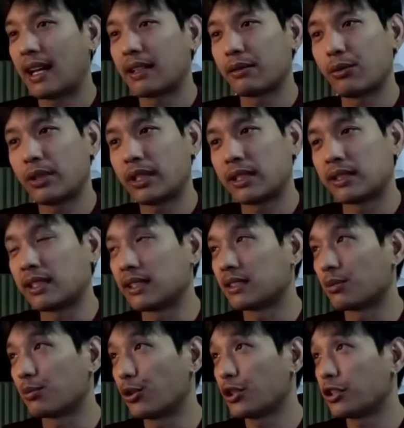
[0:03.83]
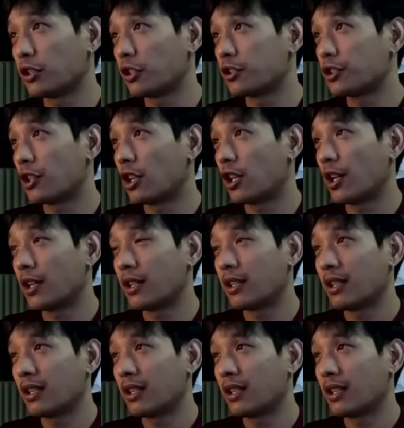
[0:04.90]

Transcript: I went and did some research on.